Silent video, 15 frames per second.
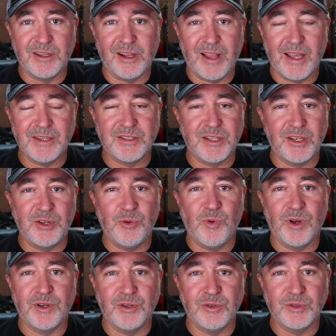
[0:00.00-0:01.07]
The last thing you
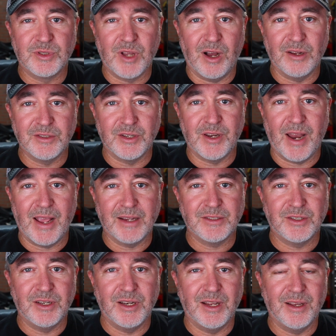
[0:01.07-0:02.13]
want to do is cause an
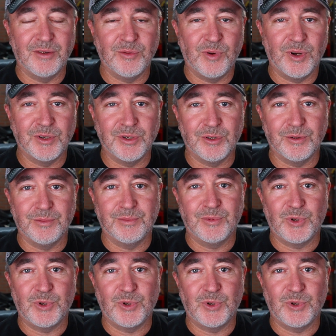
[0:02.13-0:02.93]
accident while you're